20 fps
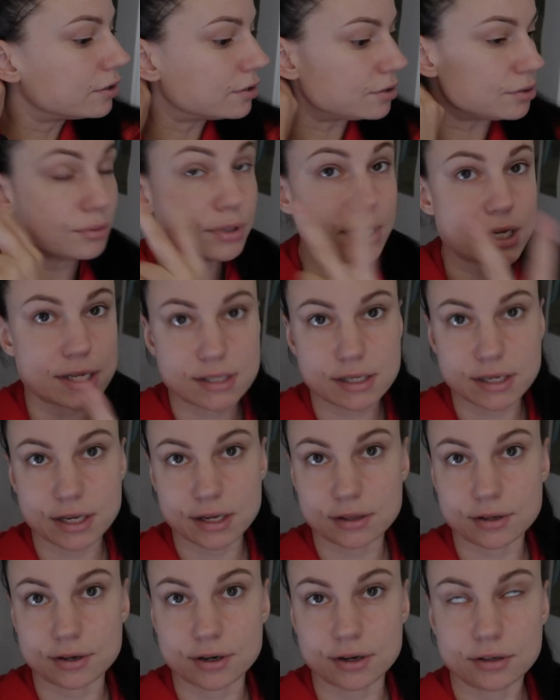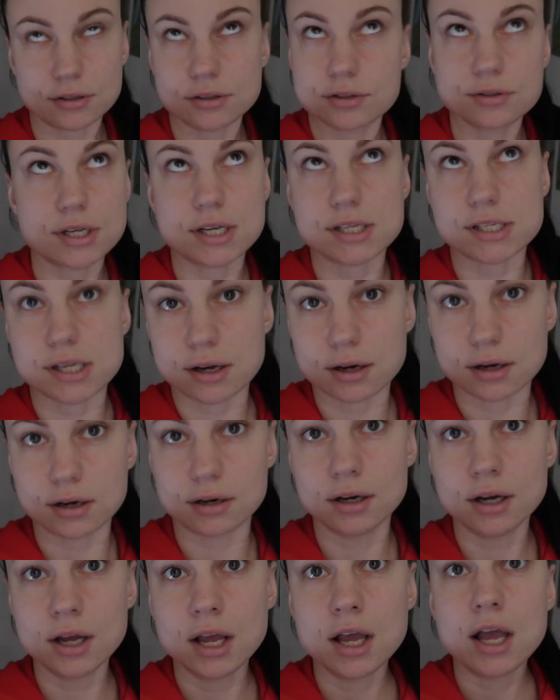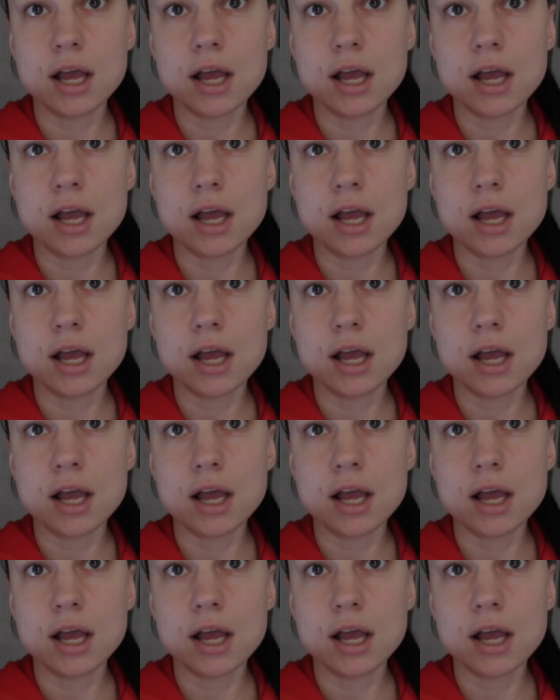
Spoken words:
2 days ago.